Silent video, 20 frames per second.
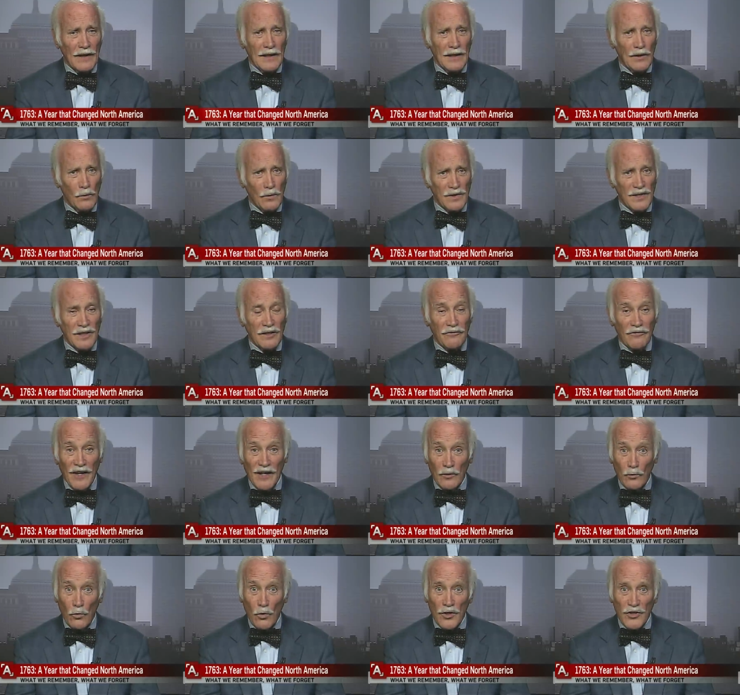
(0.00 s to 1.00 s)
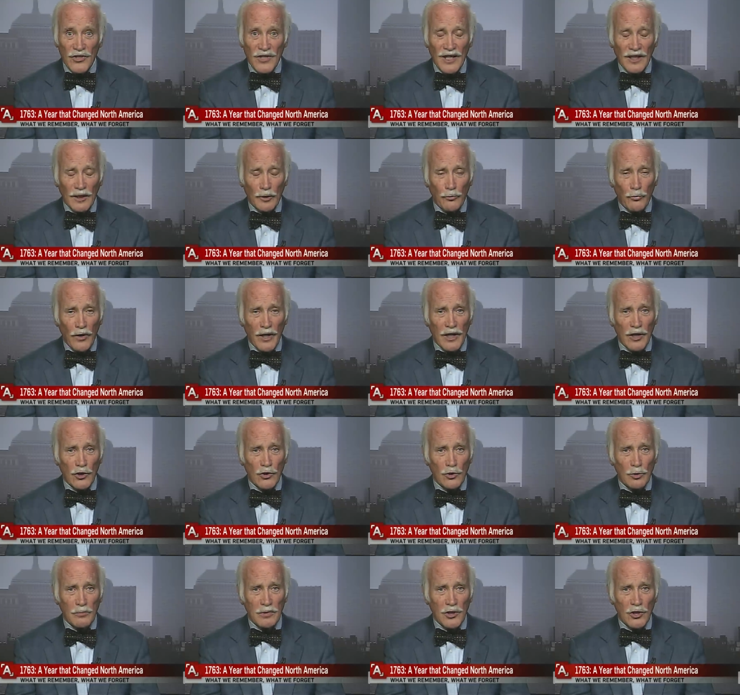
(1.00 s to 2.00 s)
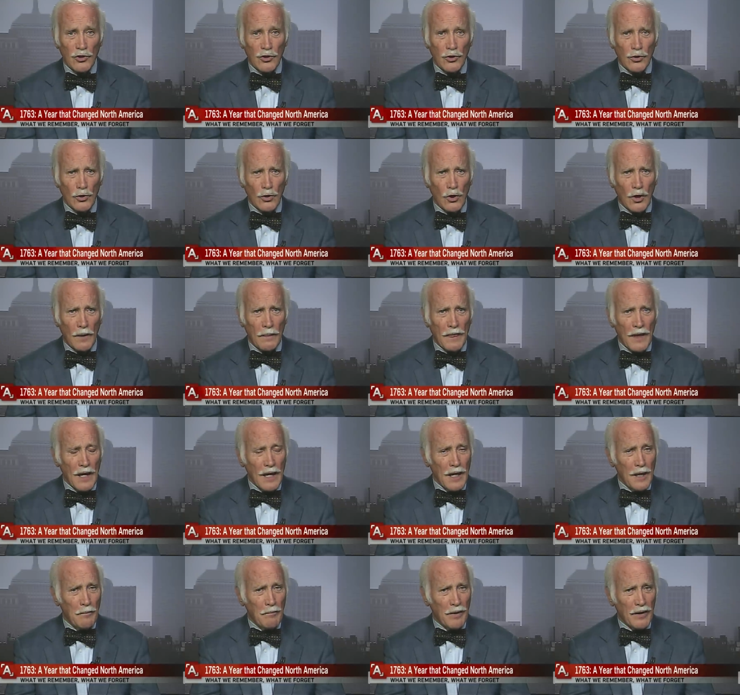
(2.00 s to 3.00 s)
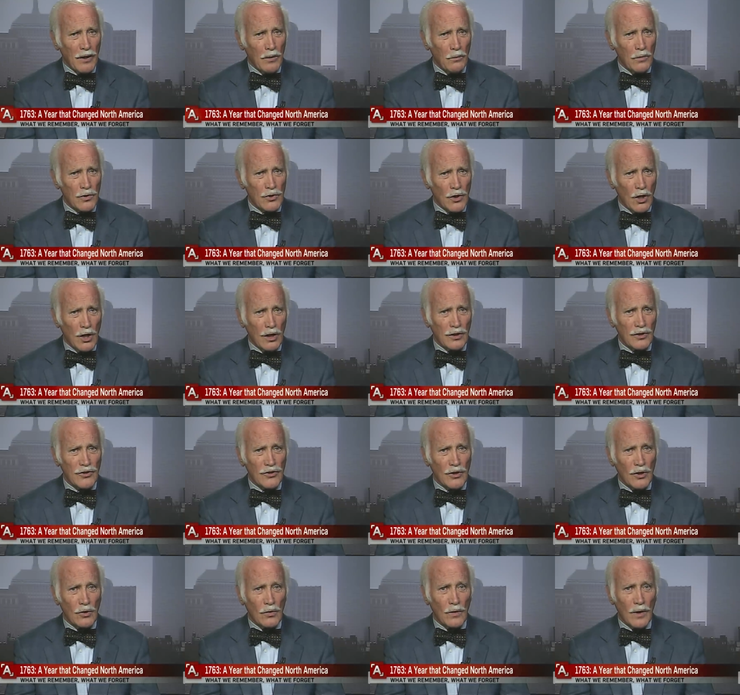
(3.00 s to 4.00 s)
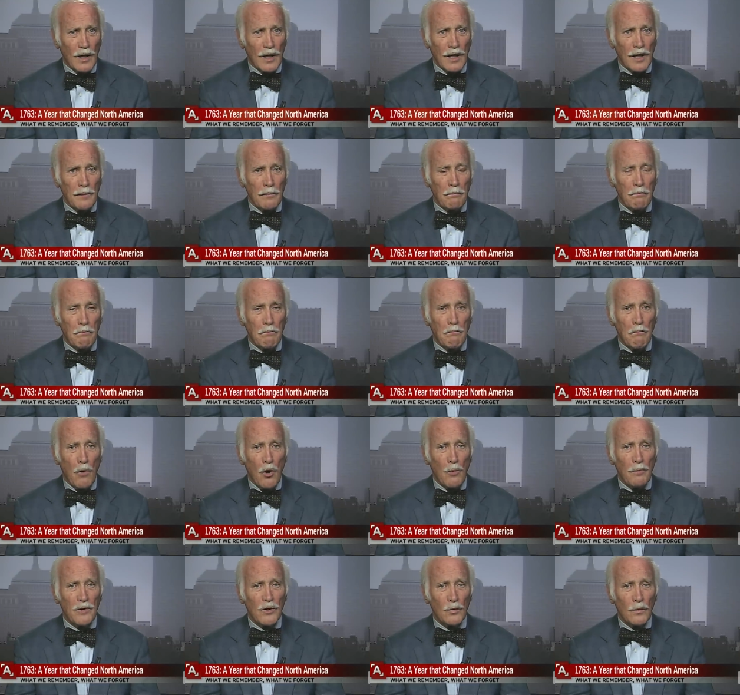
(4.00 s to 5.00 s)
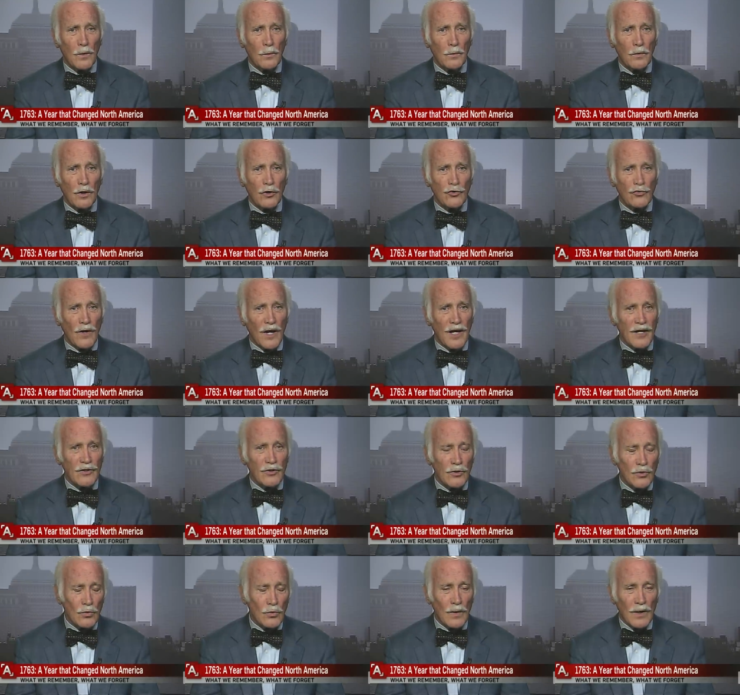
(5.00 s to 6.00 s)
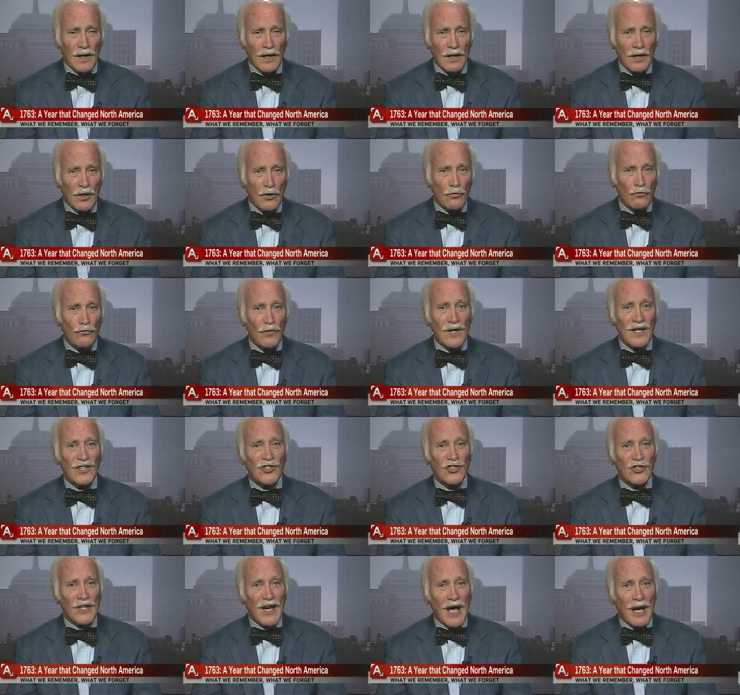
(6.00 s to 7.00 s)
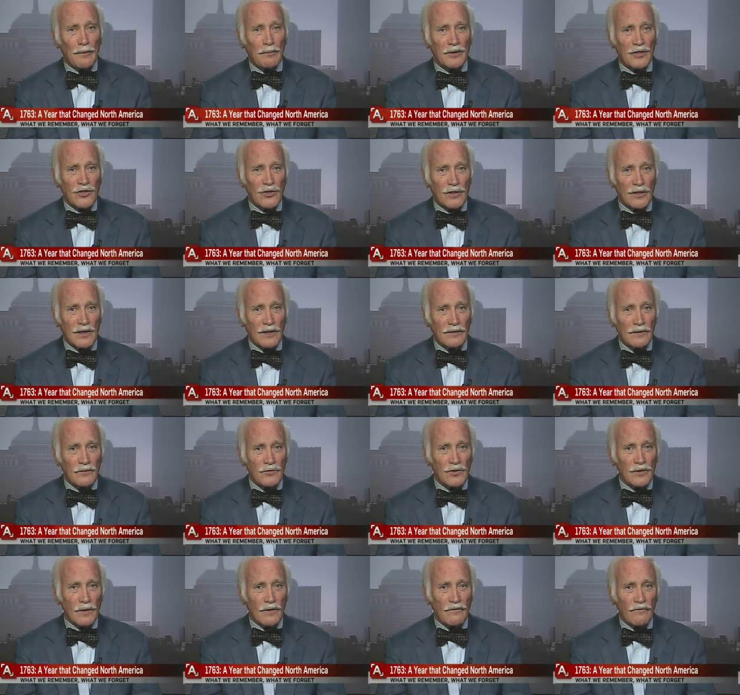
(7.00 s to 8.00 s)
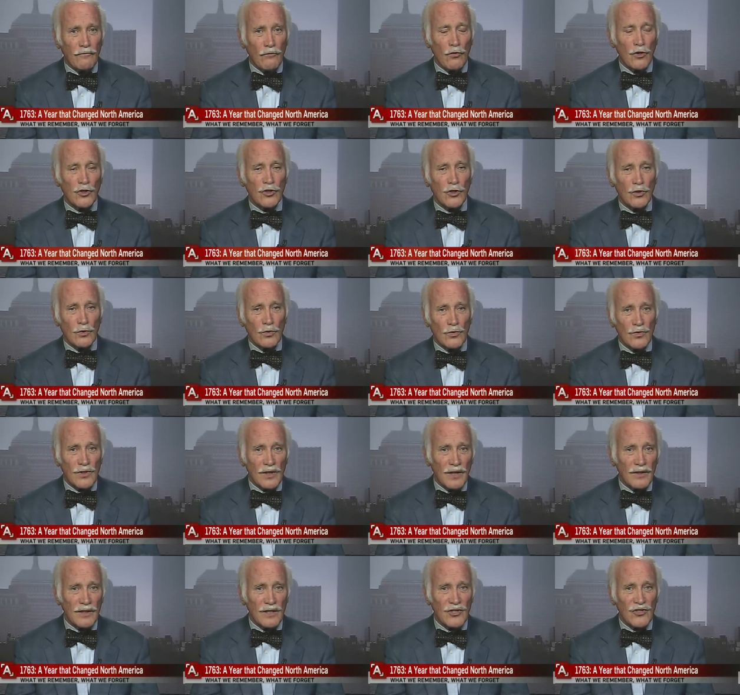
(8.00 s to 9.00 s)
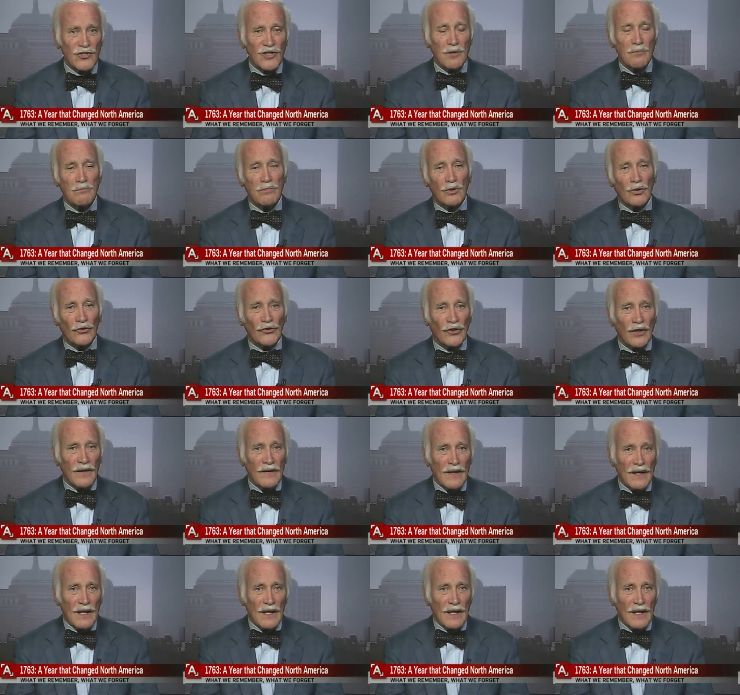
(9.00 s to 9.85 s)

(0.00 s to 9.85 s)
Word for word: It was an event worth celebrating, to be sure, but it was also a moment when we're trying to uh, reestablish the virtues and the symbols